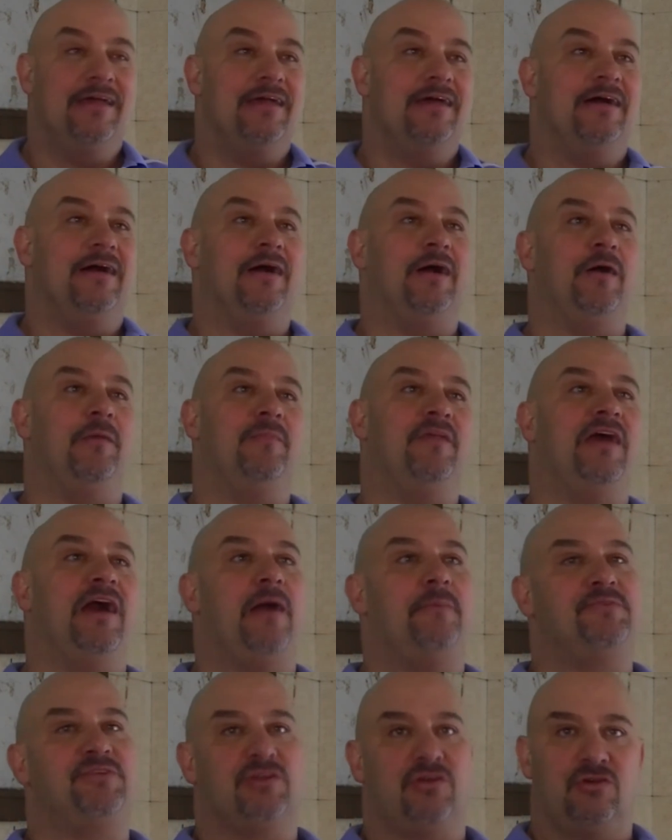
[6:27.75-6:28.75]
The
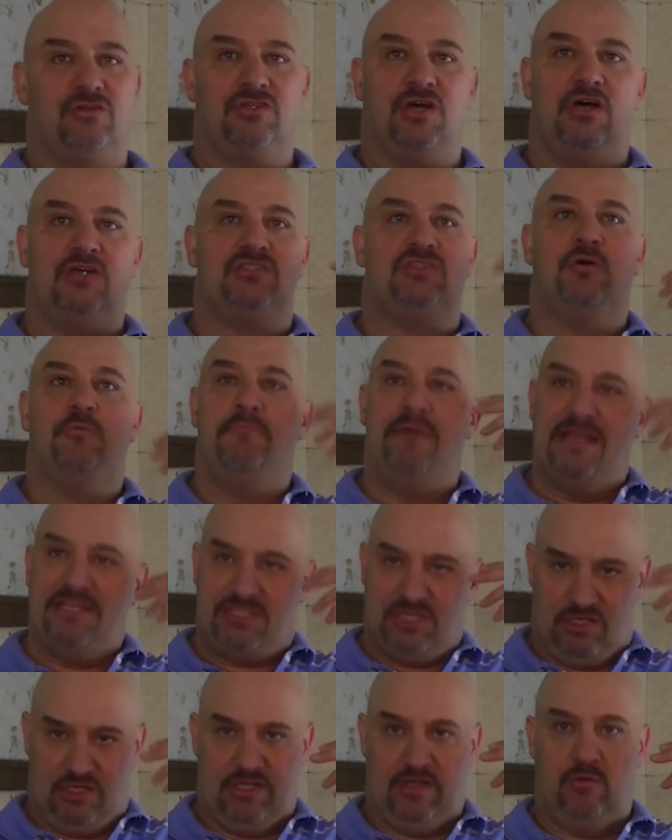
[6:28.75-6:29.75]
obstacles also
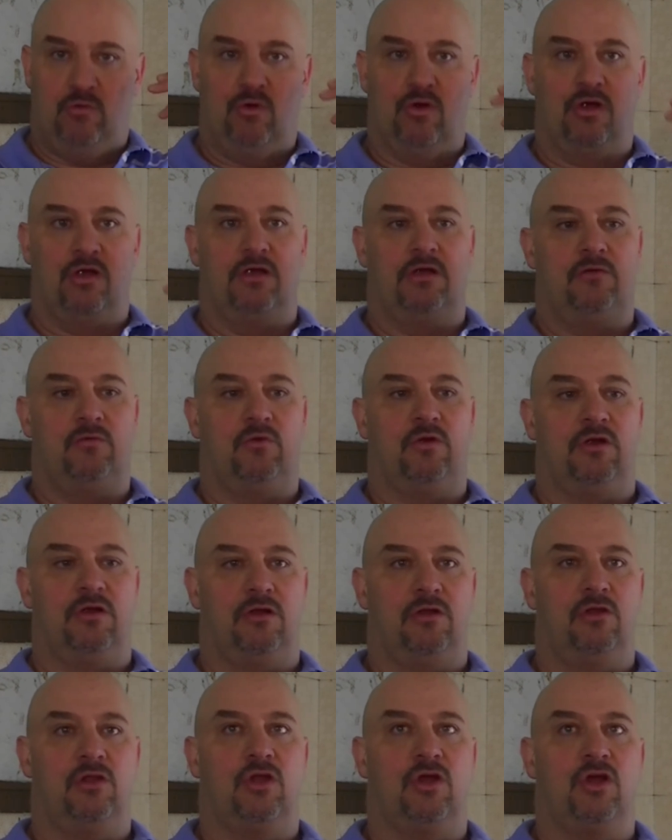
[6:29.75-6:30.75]
mentally
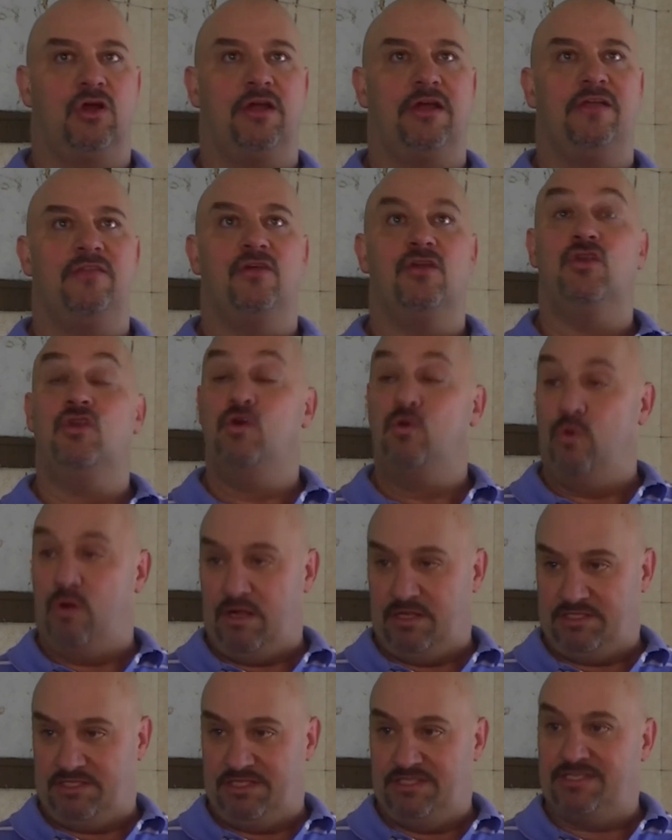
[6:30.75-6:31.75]
were learning the
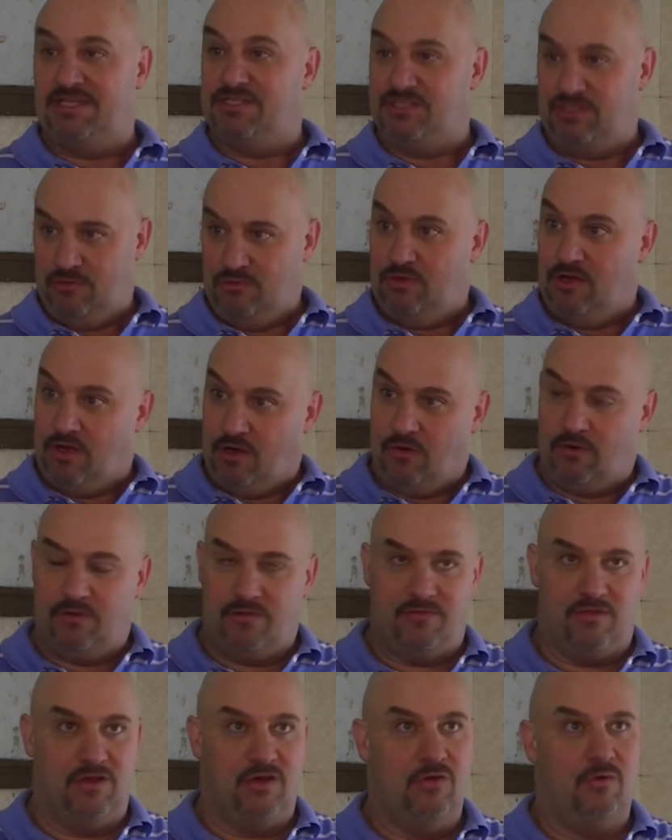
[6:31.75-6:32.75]
nuances, as you know,
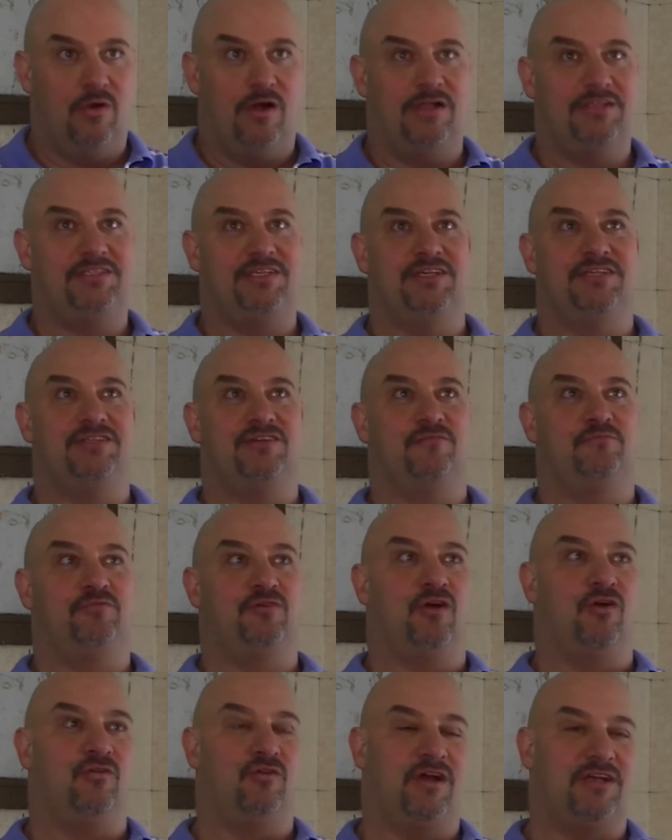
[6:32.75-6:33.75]
the nuances of
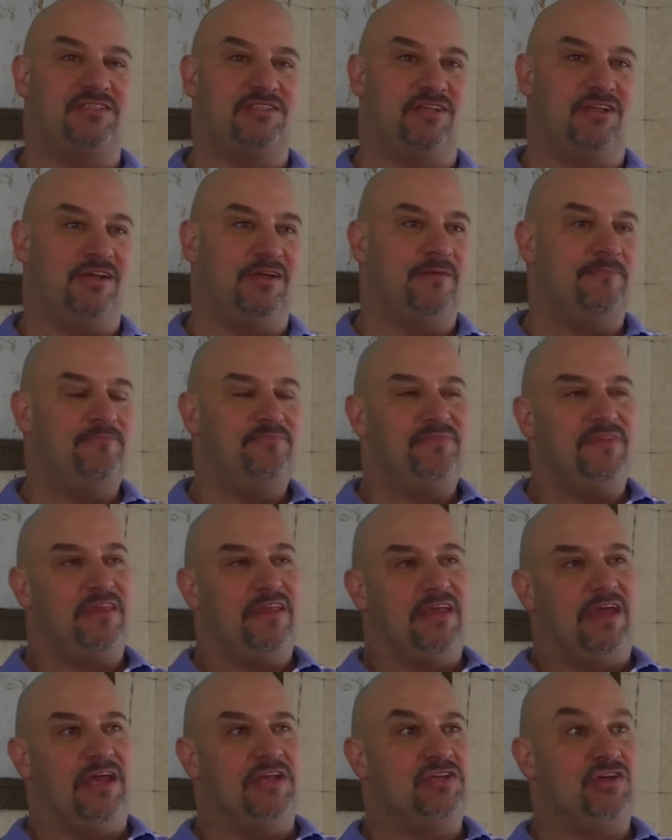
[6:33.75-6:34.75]
pro wrestling
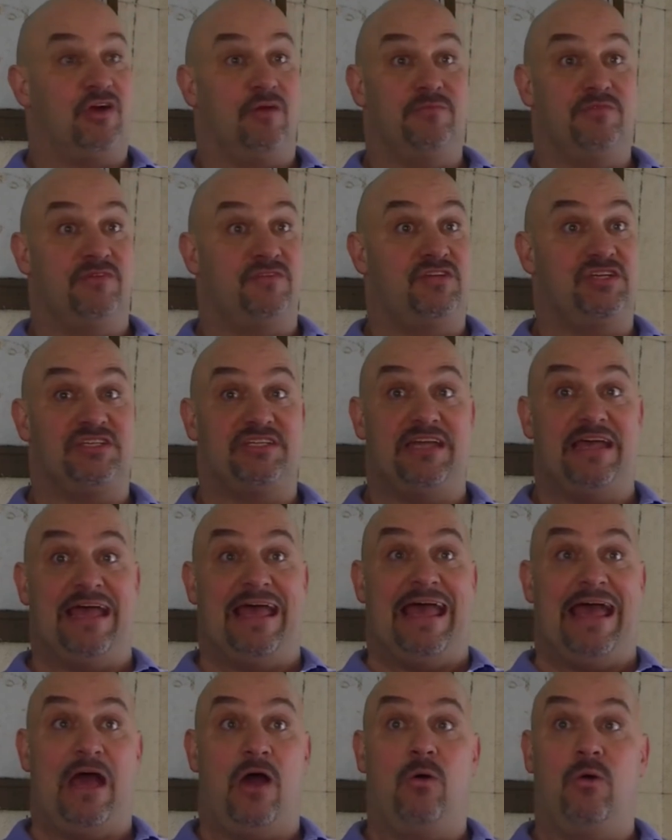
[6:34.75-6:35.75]
in terms of just
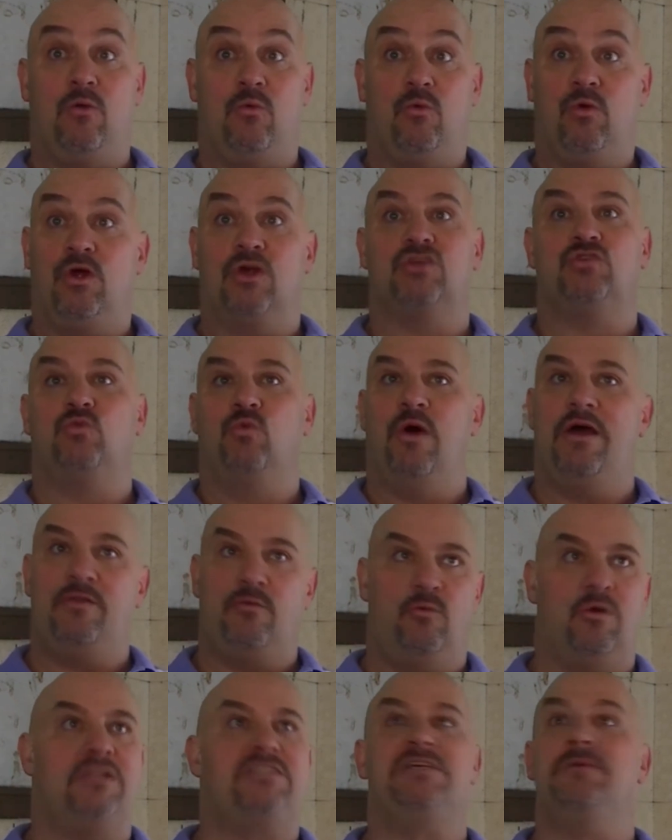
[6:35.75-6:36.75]
how it works,
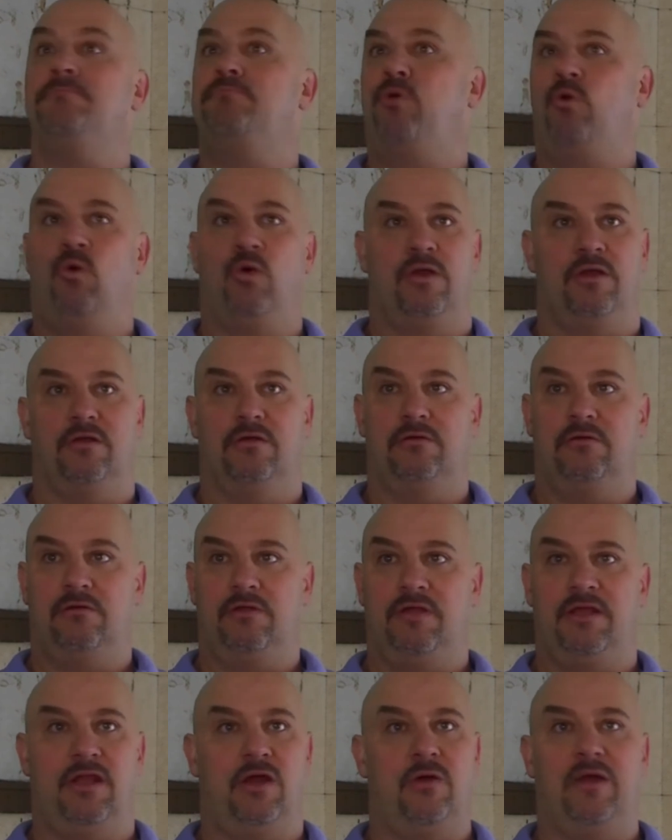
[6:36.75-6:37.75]
what's important,
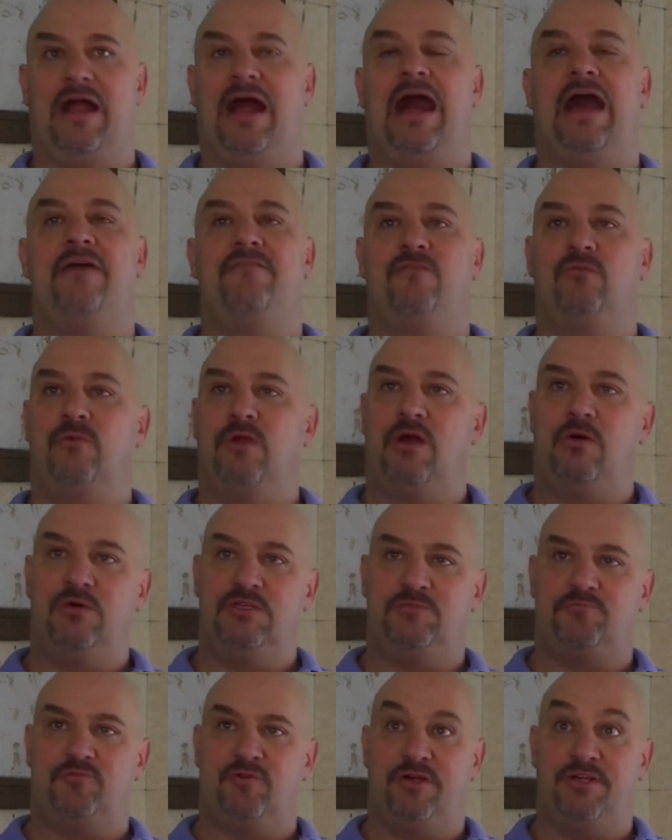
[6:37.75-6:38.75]
you know. And Ivan would
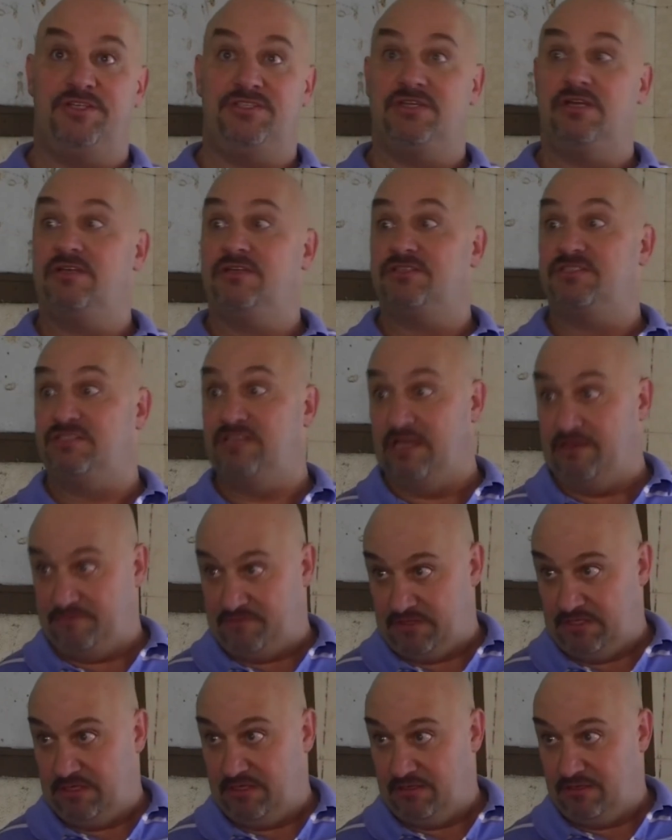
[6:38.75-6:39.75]
always preach
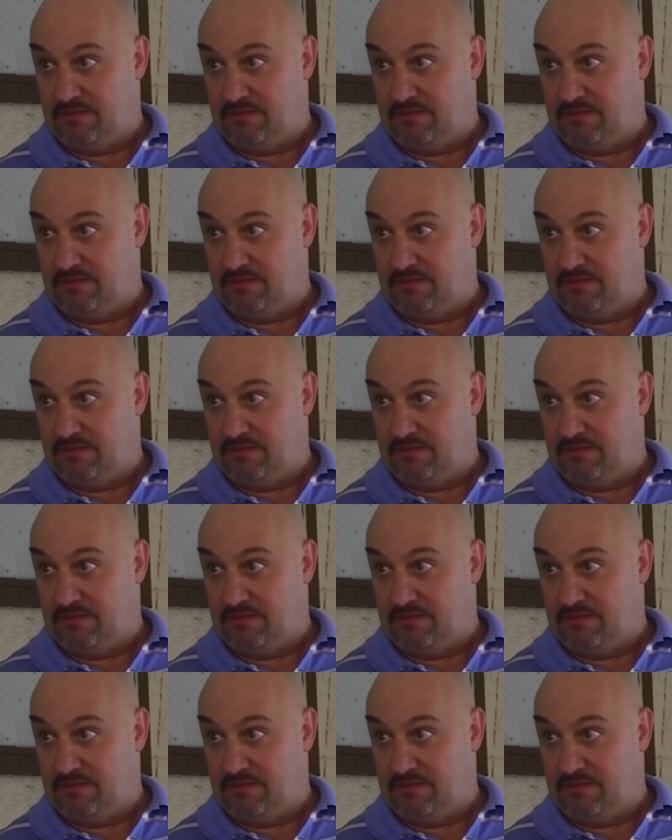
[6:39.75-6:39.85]
safety,